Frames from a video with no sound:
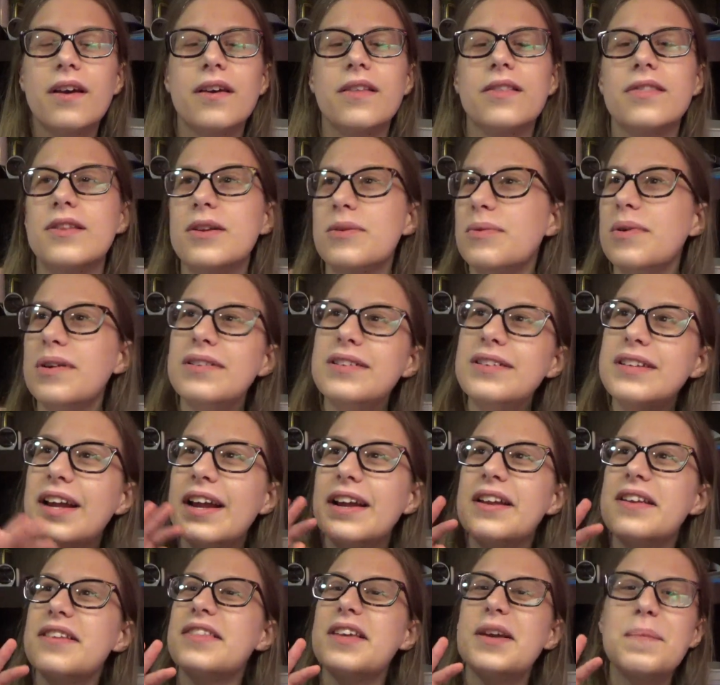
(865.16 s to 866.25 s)
There wasn't
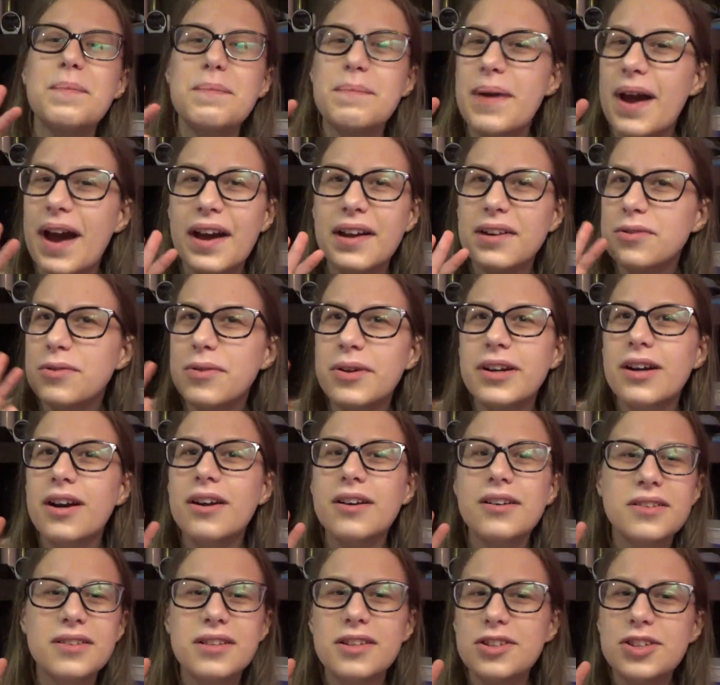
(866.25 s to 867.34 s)
anything bad going
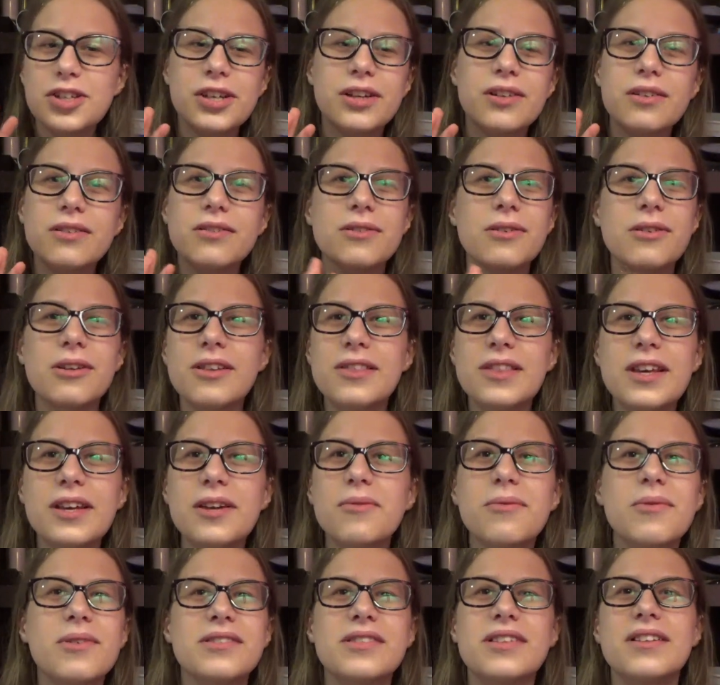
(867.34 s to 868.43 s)
on with the channels or anything.
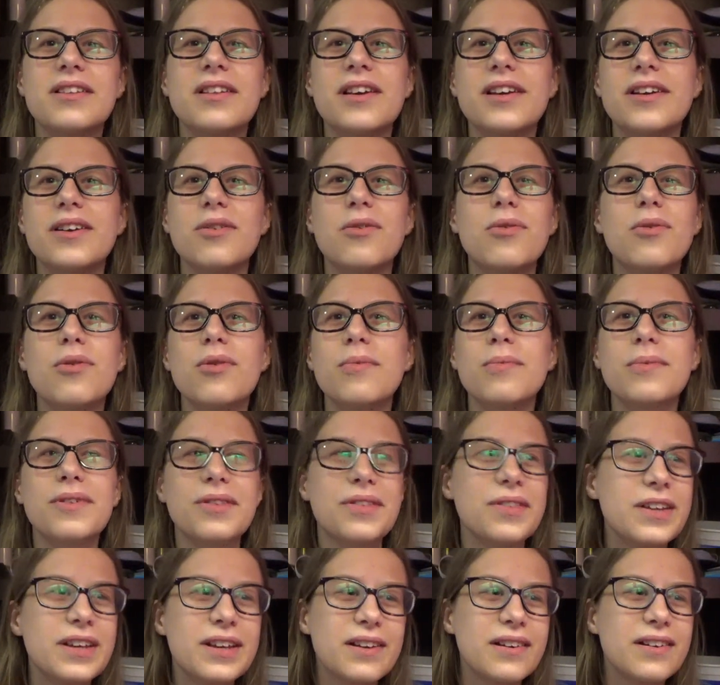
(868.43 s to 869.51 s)
It wasn't like a horrible
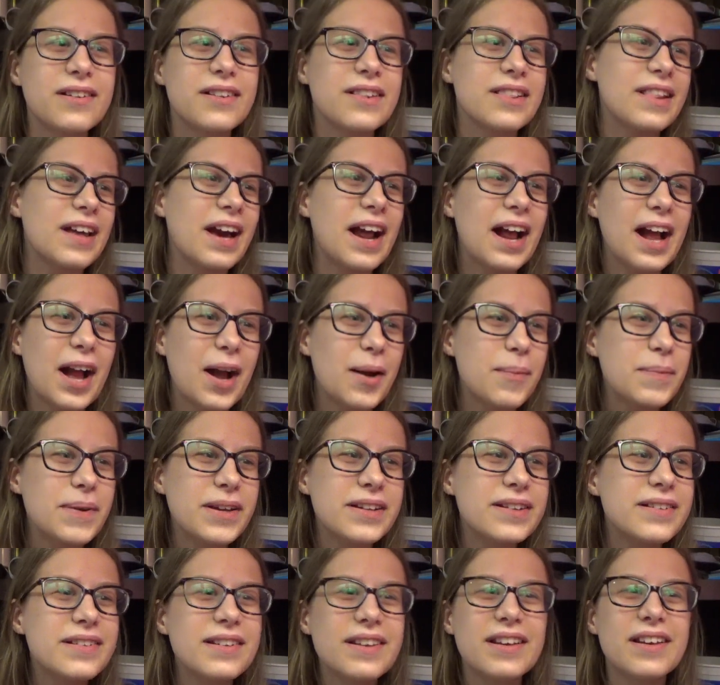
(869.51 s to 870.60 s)
thing that
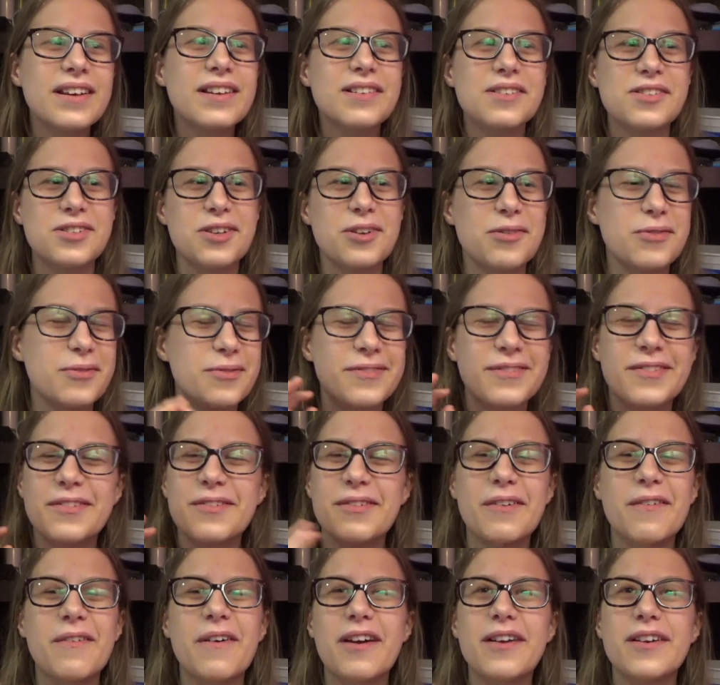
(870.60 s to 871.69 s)
happened. So,
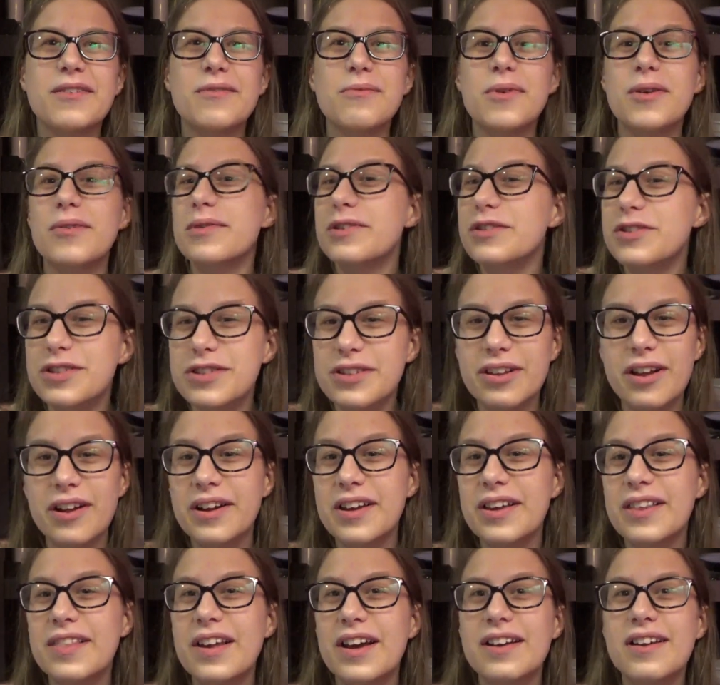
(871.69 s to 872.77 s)
like, we were just
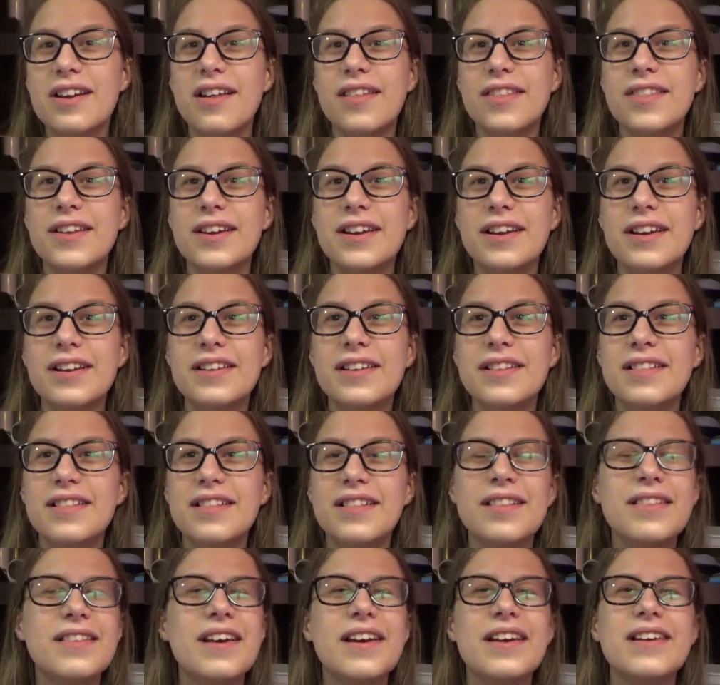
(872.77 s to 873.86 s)
lucky that nothing,
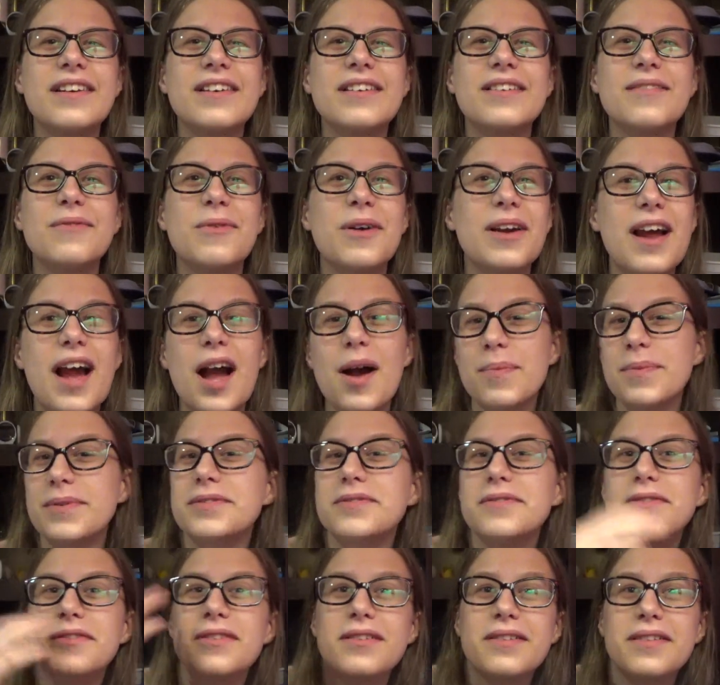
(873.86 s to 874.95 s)
like, what
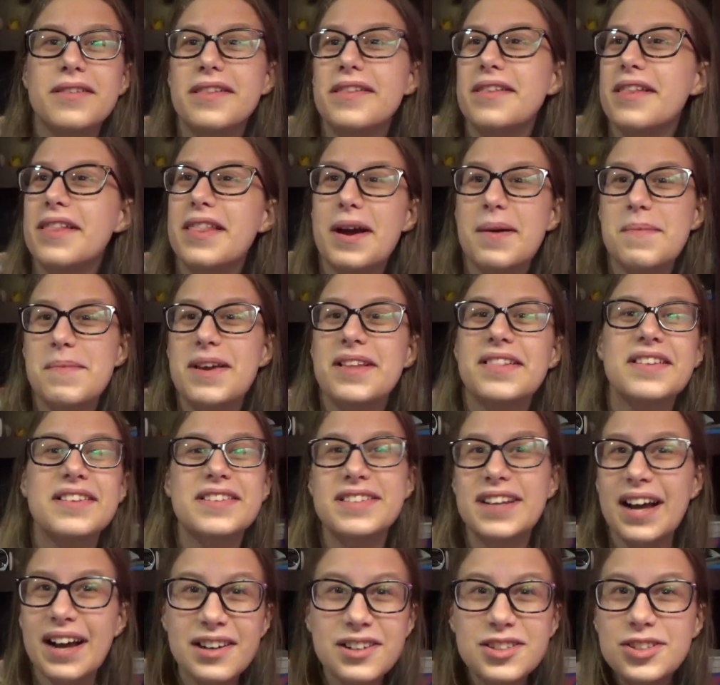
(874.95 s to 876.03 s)
happened that made the
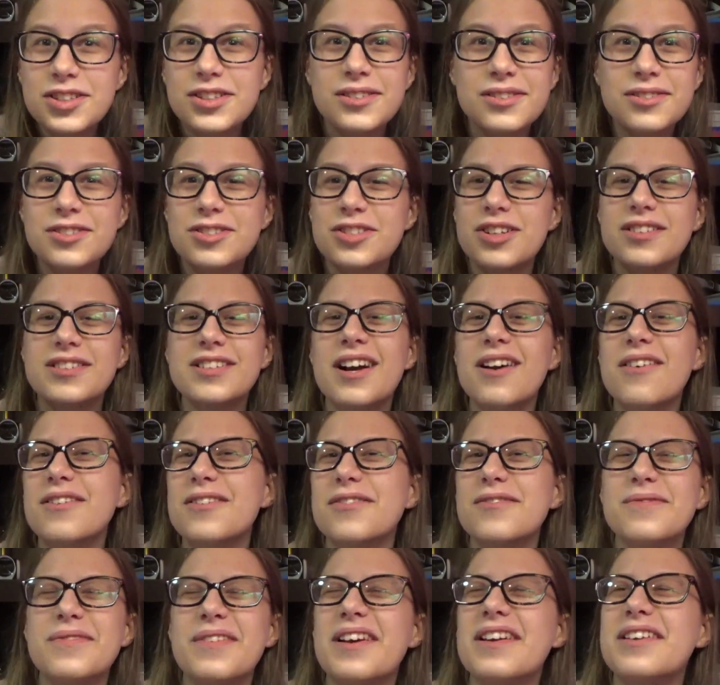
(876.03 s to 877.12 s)
Sax channel shut down.
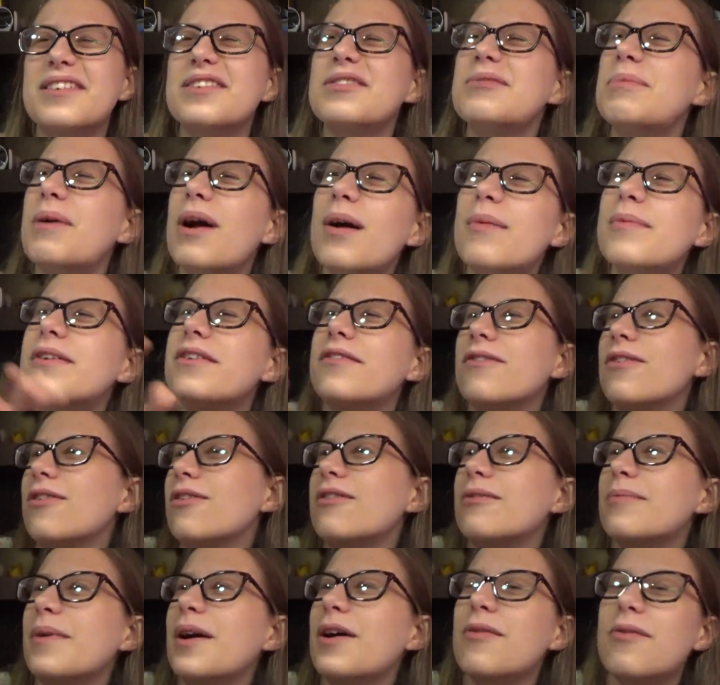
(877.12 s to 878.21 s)
Like, you probably have
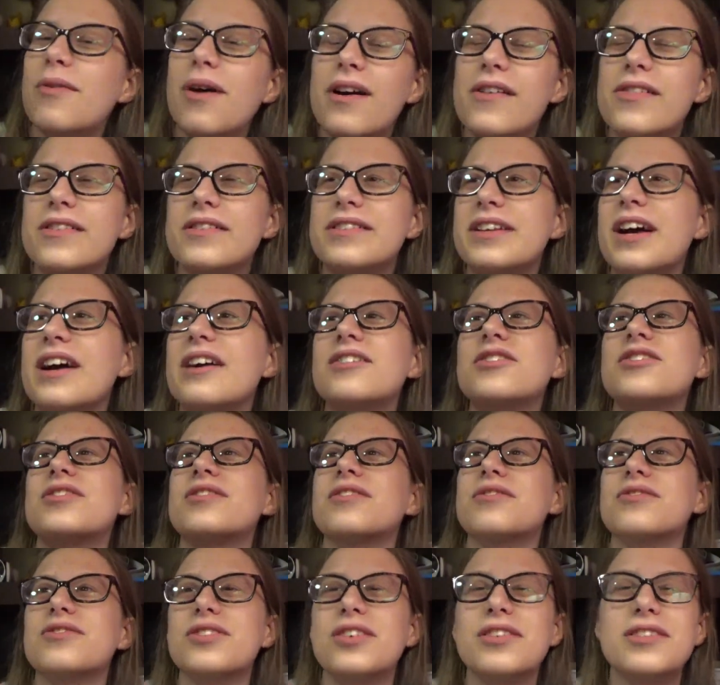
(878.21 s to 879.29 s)
heard about why the Sax
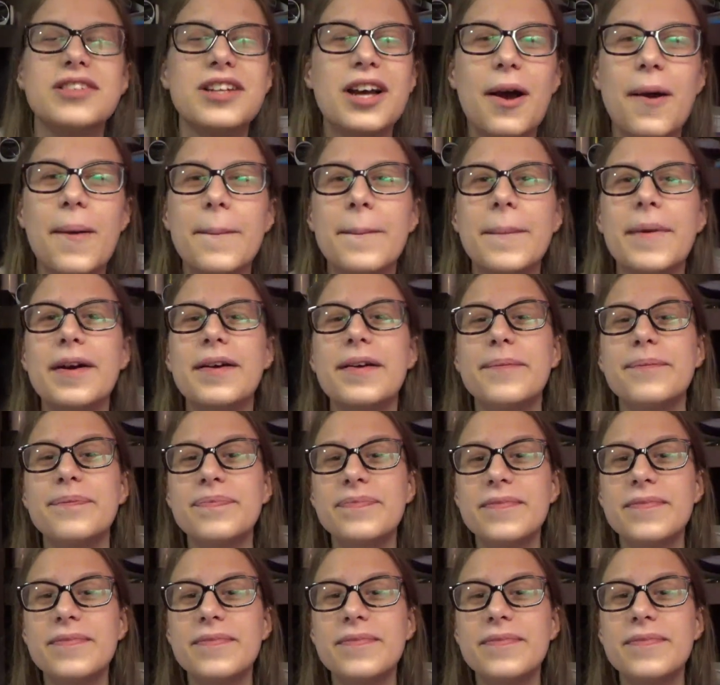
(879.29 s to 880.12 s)
channel shut down, but